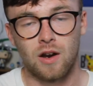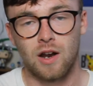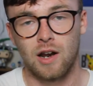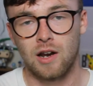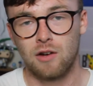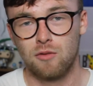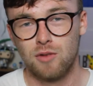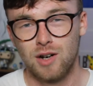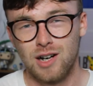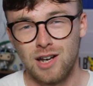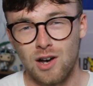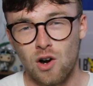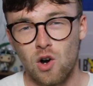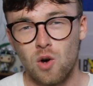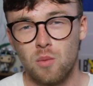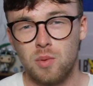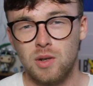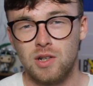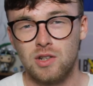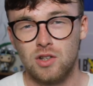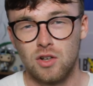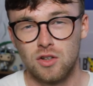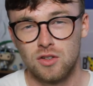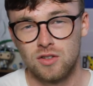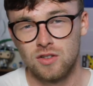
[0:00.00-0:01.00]
and I really hope he
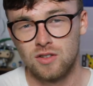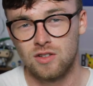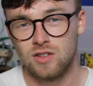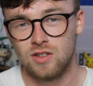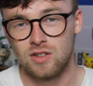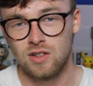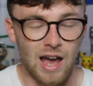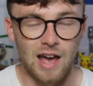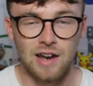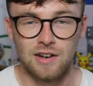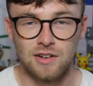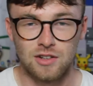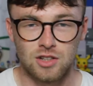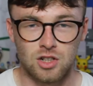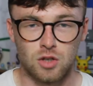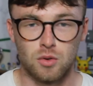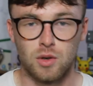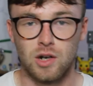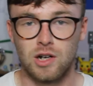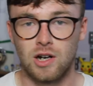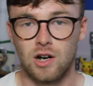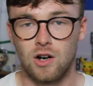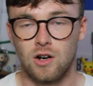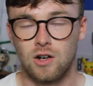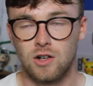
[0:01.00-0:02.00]
doesn't end his
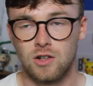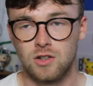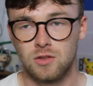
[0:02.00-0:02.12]
career that early,